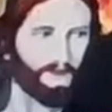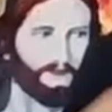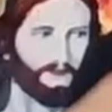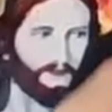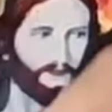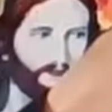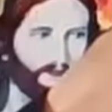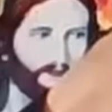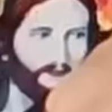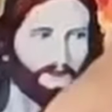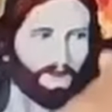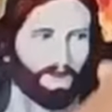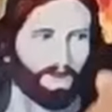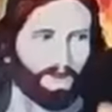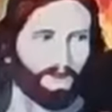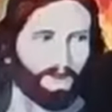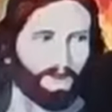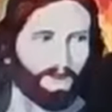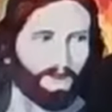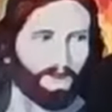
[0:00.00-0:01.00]

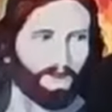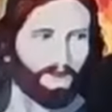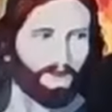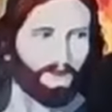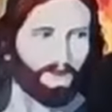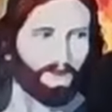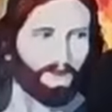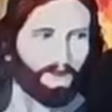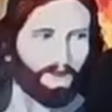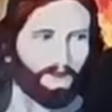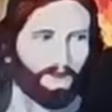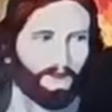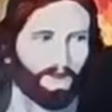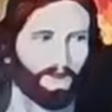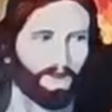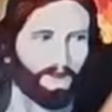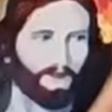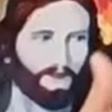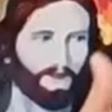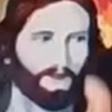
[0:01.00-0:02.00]

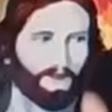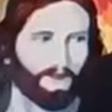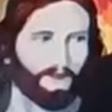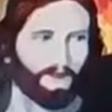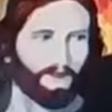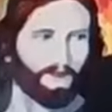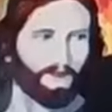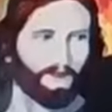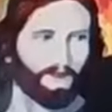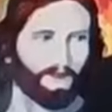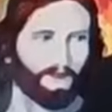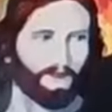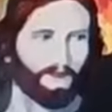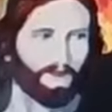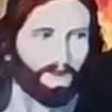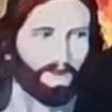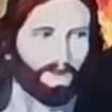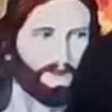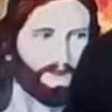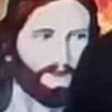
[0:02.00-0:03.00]

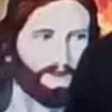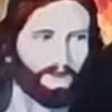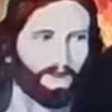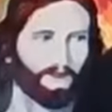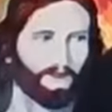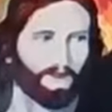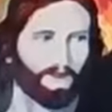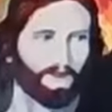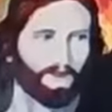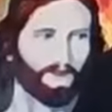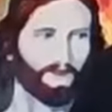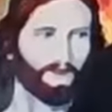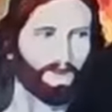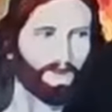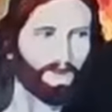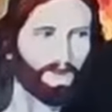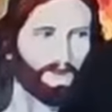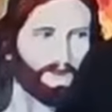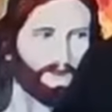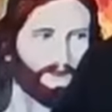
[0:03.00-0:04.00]

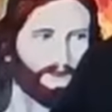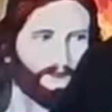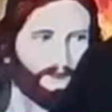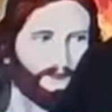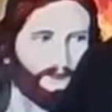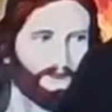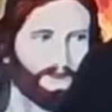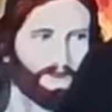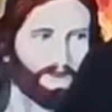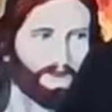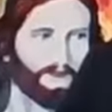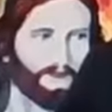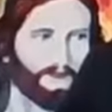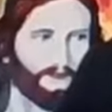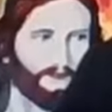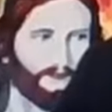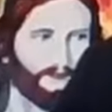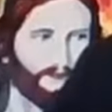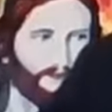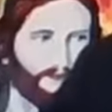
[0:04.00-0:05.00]

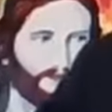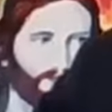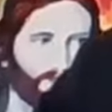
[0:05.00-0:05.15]
The person shown says nothing.